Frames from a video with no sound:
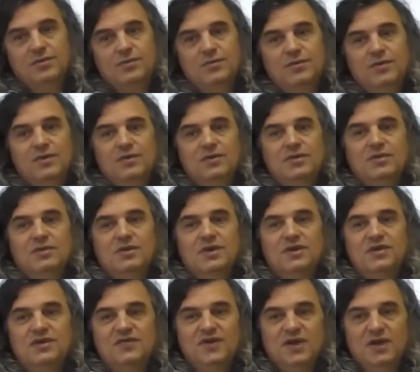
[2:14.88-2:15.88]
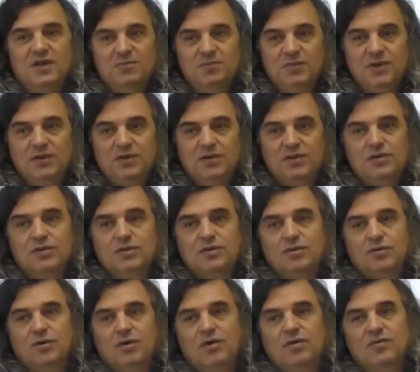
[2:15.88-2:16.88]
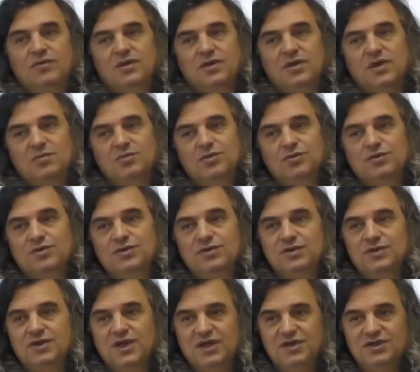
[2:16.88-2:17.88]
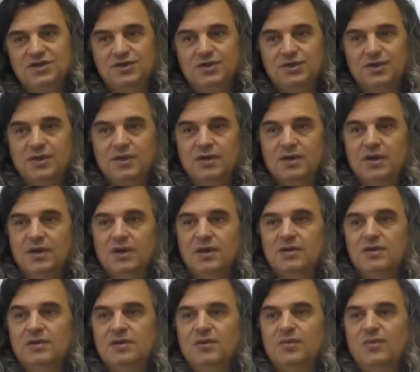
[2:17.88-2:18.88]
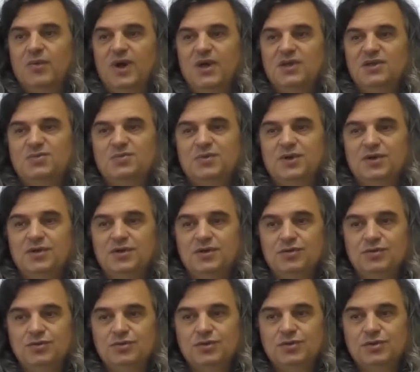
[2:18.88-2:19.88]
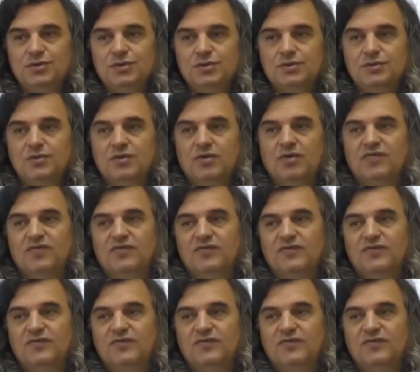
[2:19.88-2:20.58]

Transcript: with the development of the computer industry and the widespread use of